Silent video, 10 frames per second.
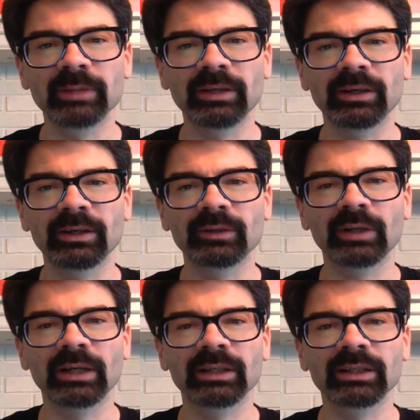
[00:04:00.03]
about how
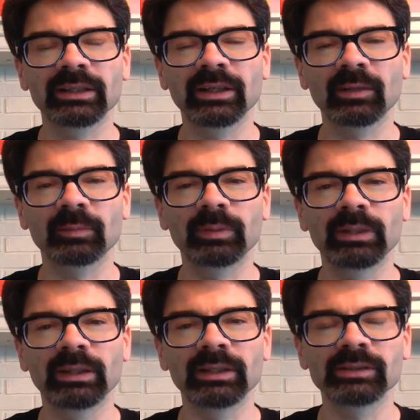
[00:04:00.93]
I can help
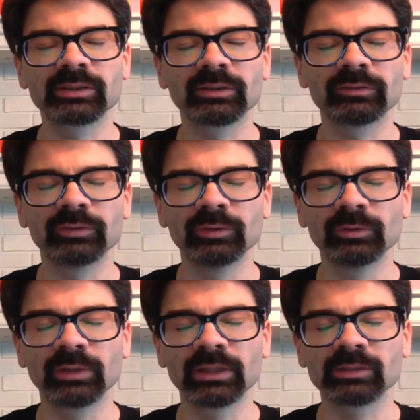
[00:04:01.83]
and serve
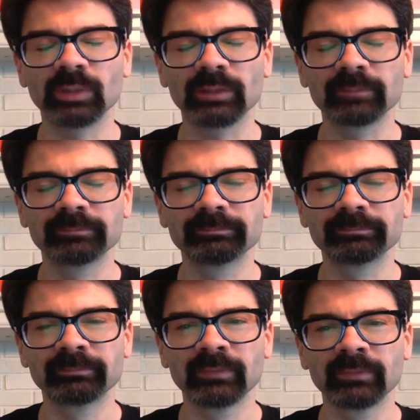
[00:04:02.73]
you as well.
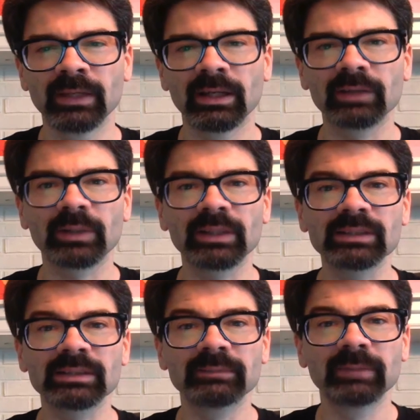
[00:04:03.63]

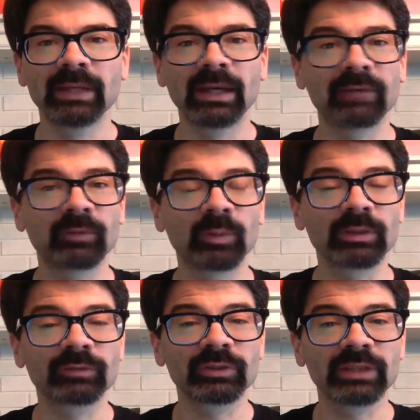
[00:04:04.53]
Otherwise, have a
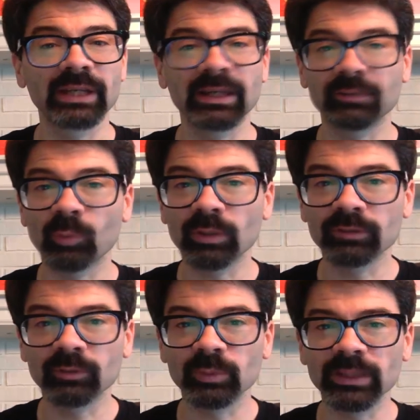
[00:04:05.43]
wonderful day, have a
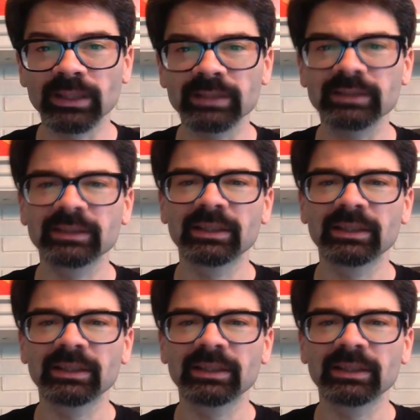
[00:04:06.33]
wonderful weekend,